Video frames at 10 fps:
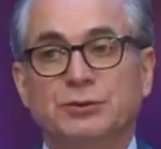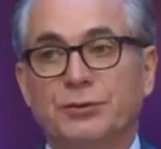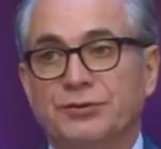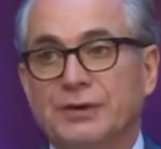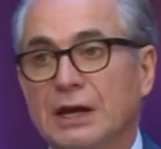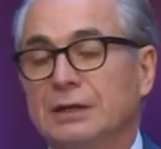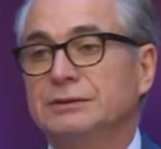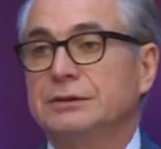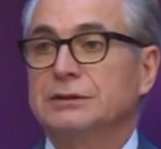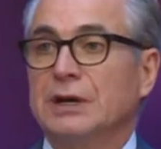
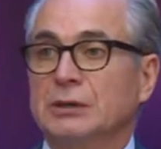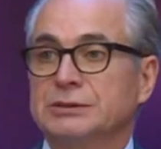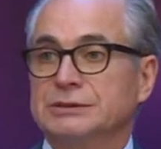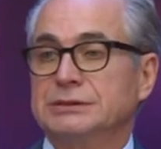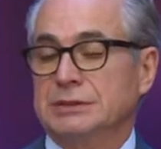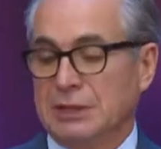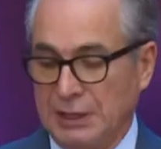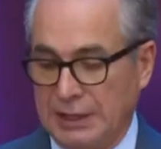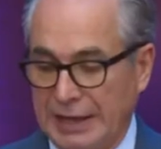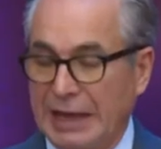300,000
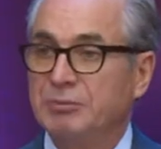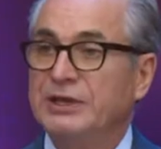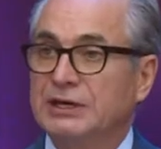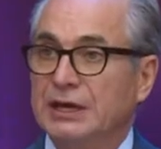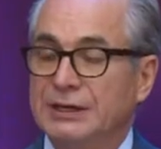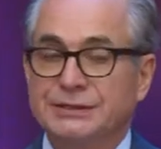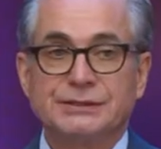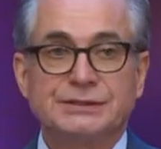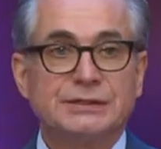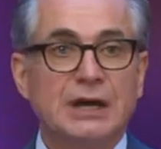
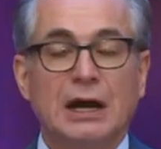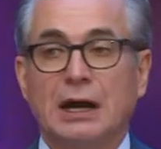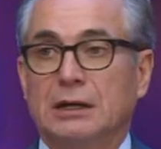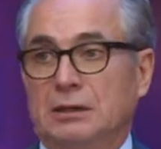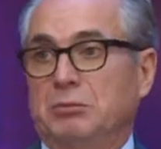applications are